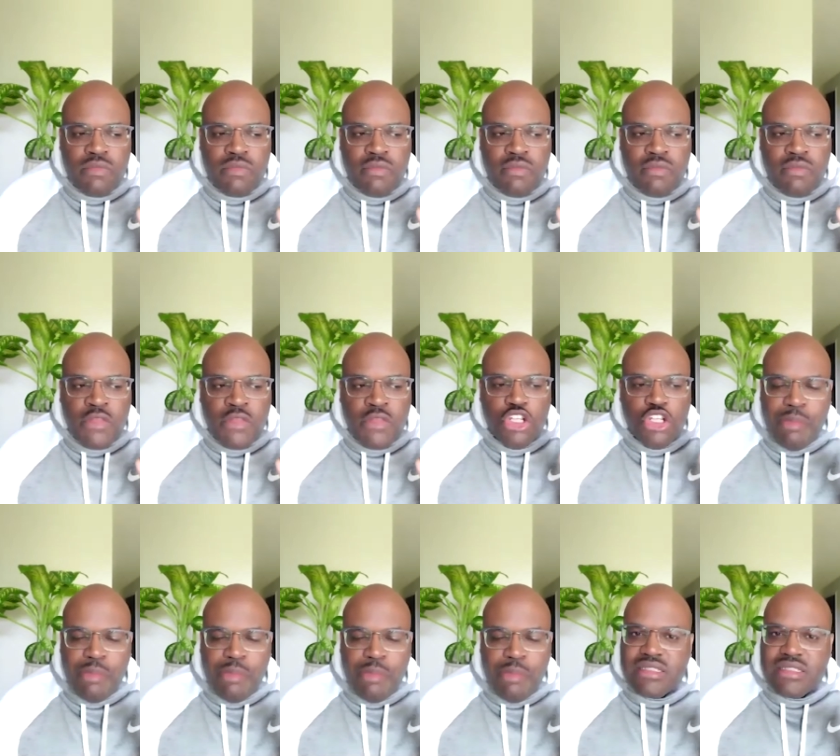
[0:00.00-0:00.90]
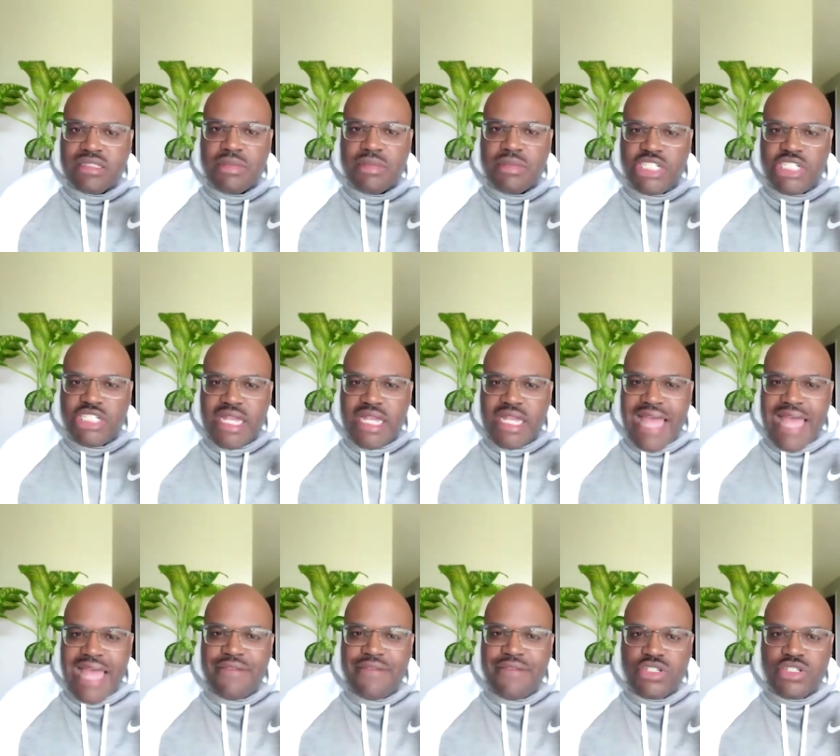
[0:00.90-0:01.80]
do you by some chance have
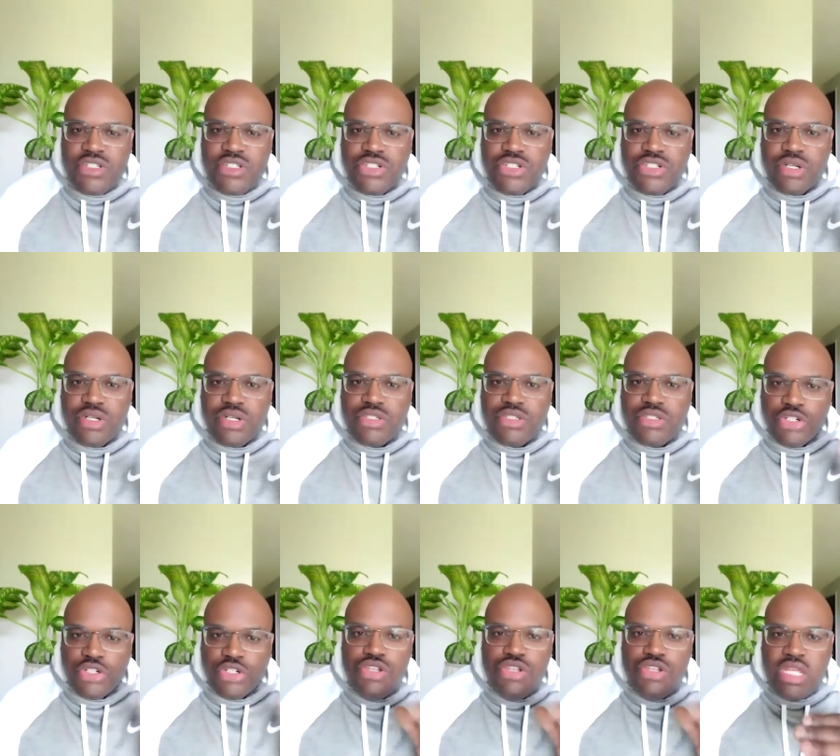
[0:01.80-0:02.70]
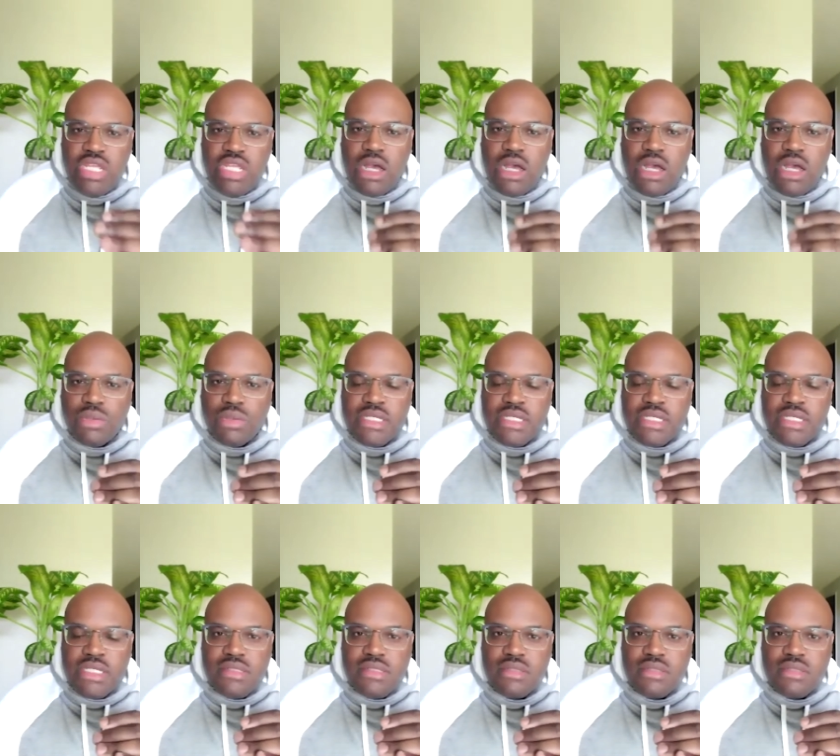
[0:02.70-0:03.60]
insurance or do you need help with
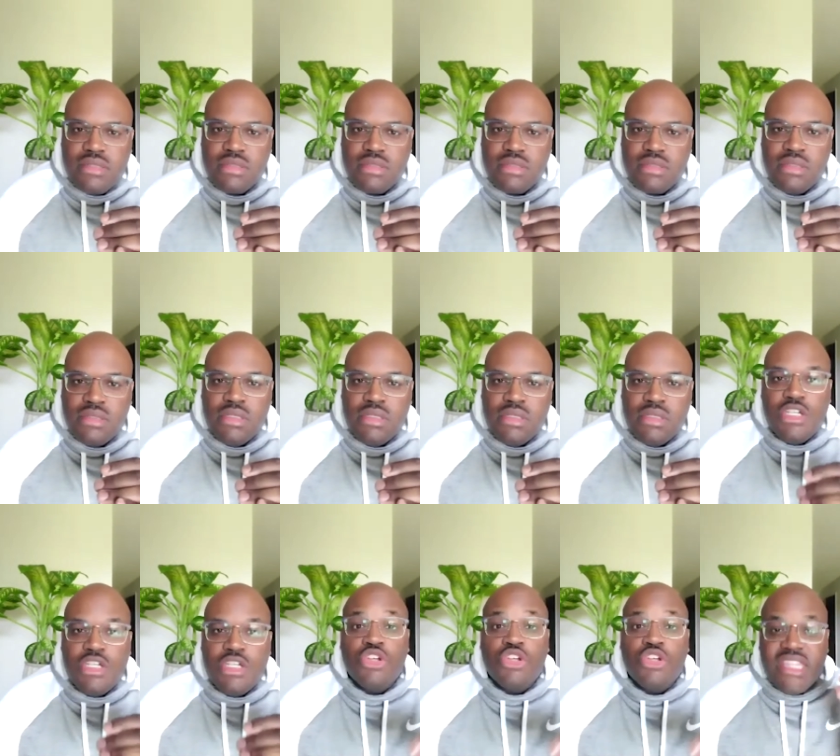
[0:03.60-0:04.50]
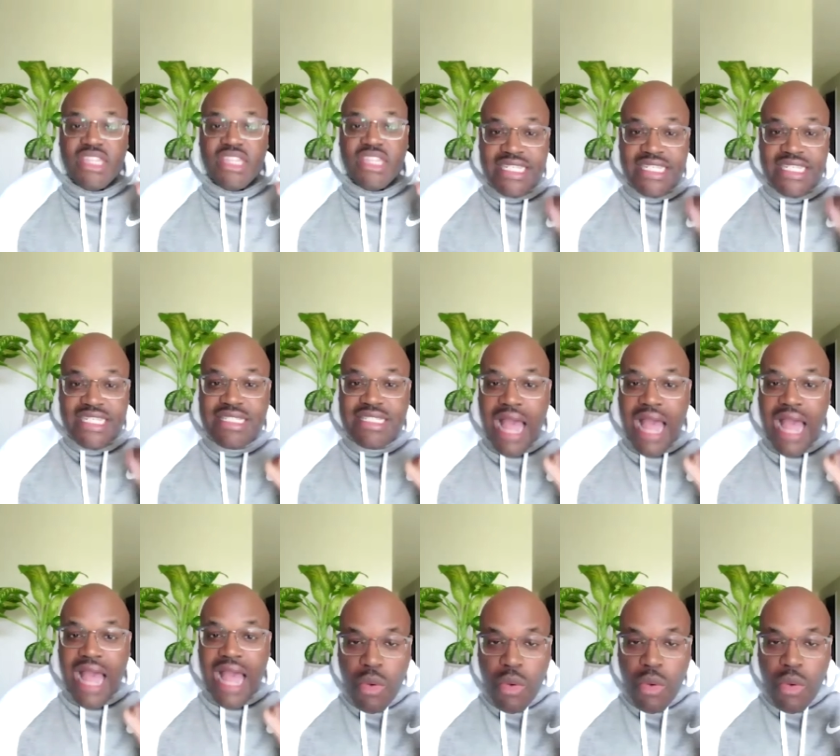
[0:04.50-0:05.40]
this? So this is how
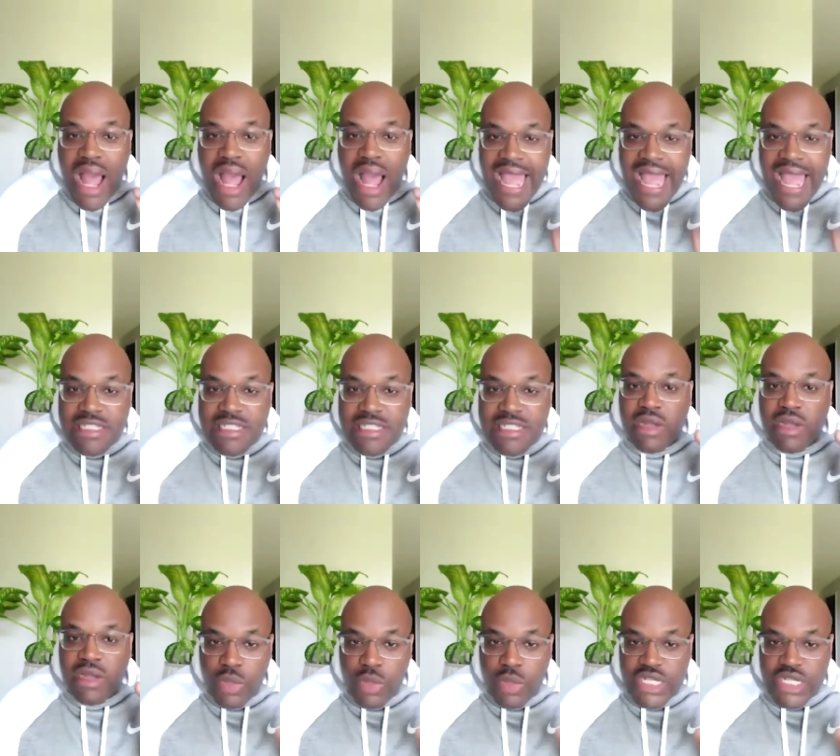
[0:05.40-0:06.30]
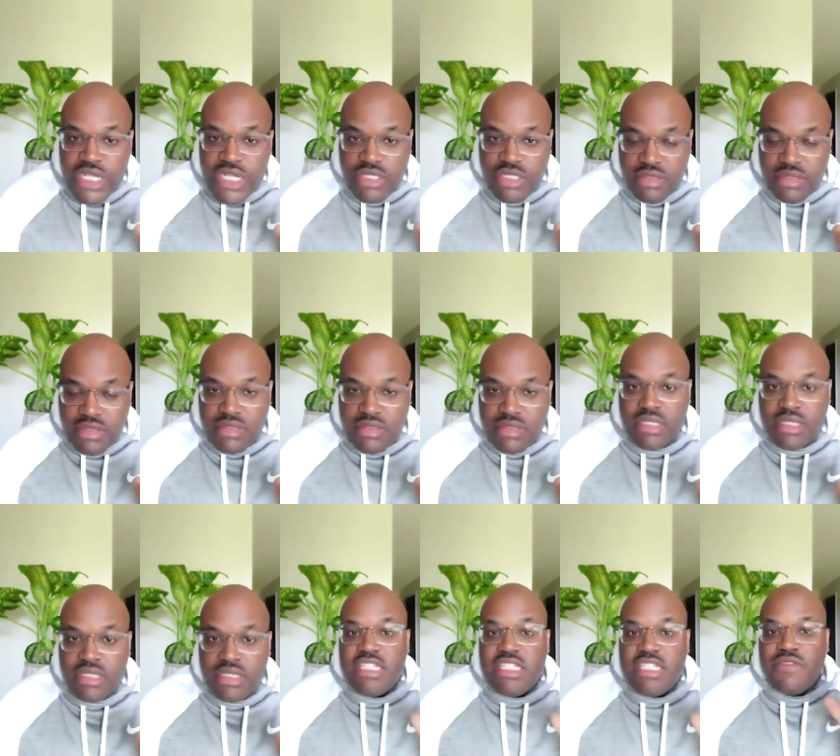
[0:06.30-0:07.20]
I ask my questions.
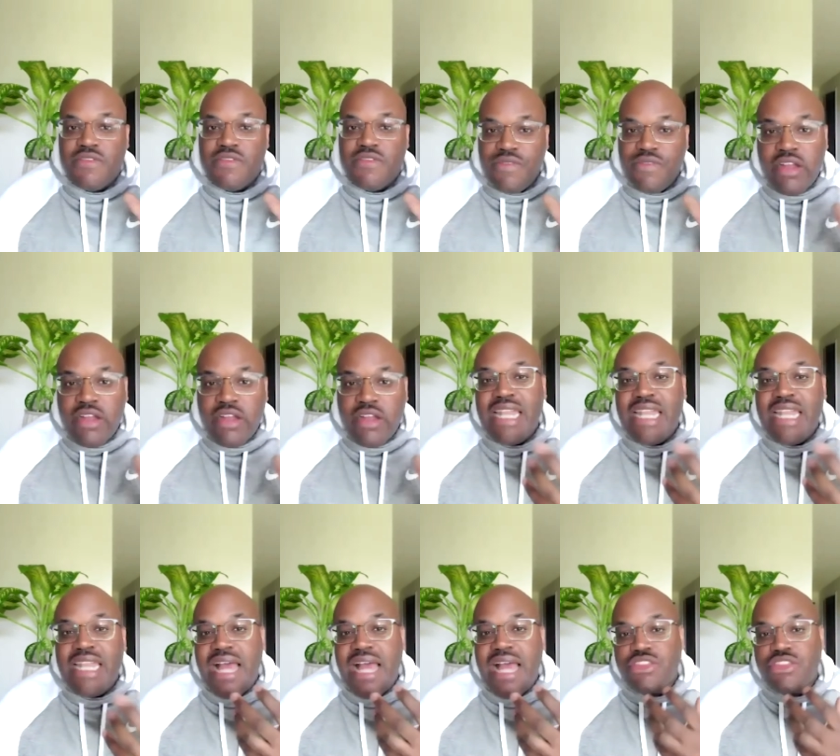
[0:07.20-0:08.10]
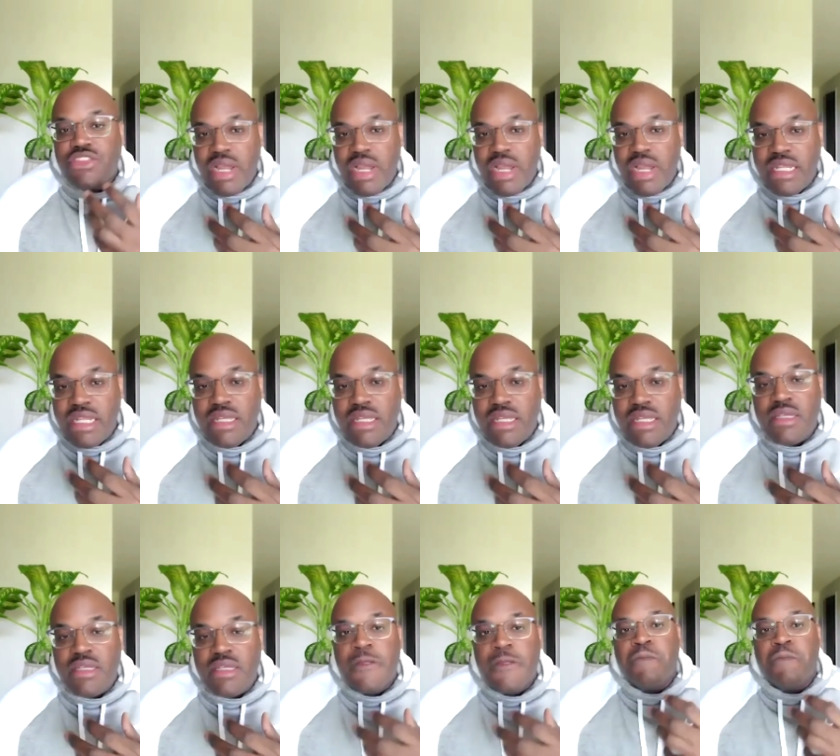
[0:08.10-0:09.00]
It's very non-threatening.
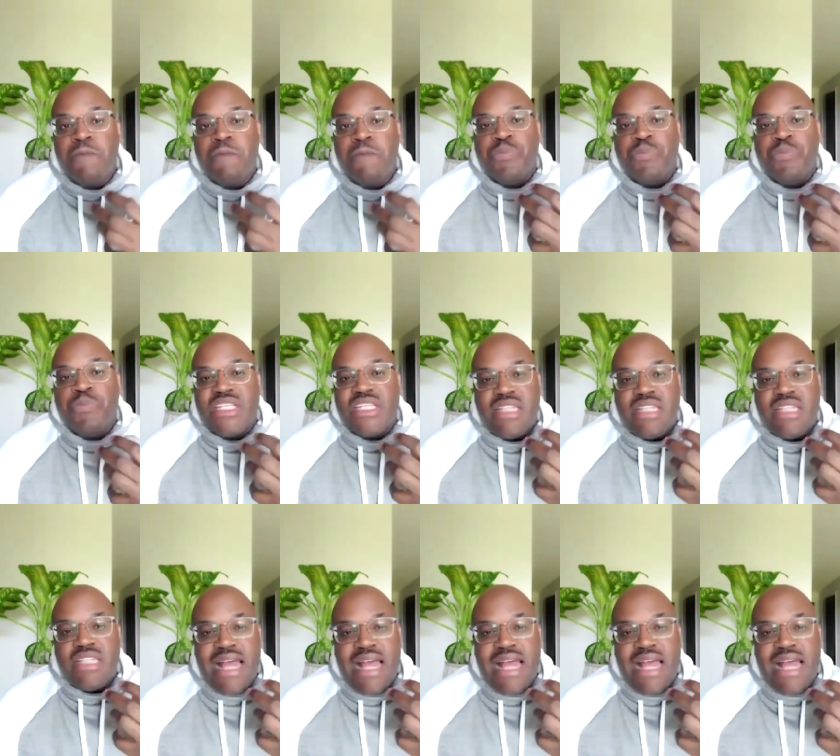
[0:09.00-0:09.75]
It's not,